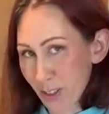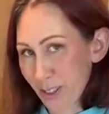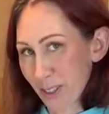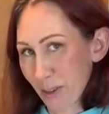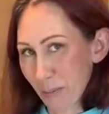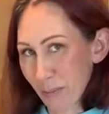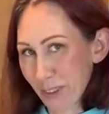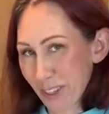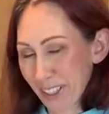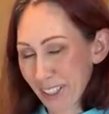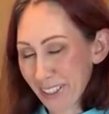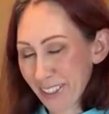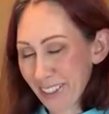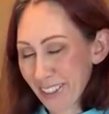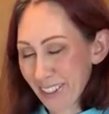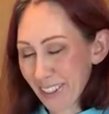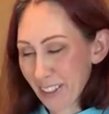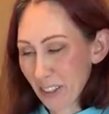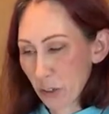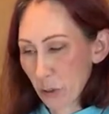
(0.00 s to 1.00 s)
something,
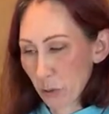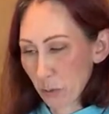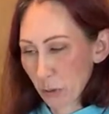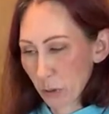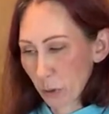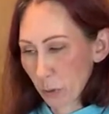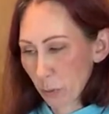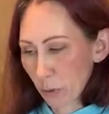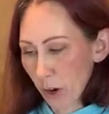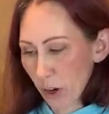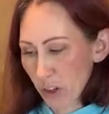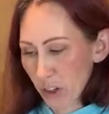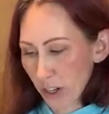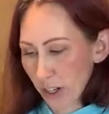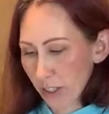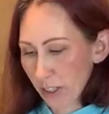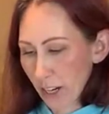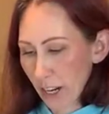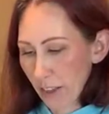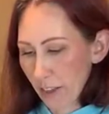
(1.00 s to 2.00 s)
do a little
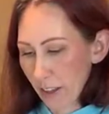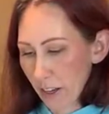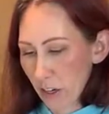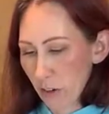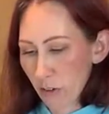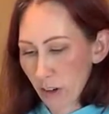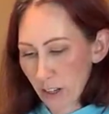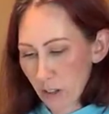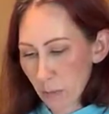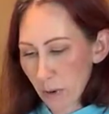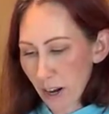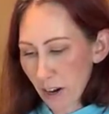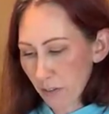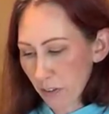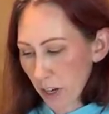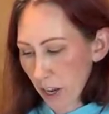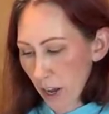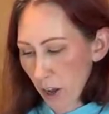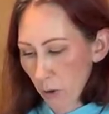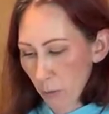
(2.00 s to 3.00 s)
project, and then you guys might have to
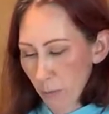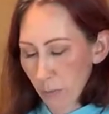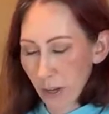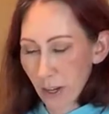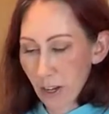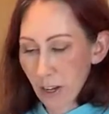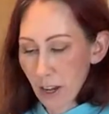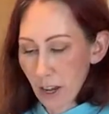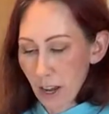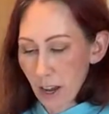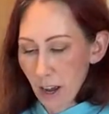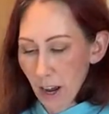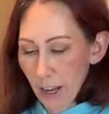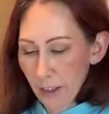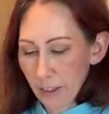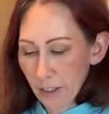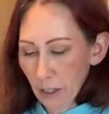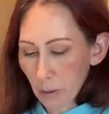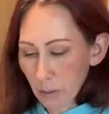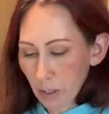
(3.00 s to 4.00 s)
help me. I
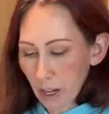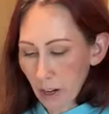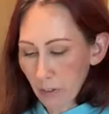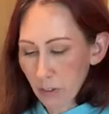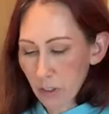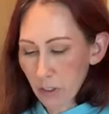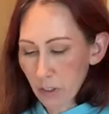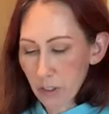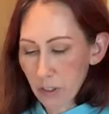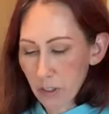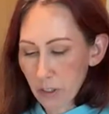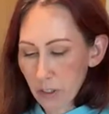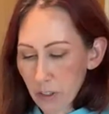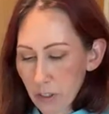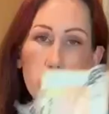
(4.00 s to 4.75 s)
think I'm gonna have to decide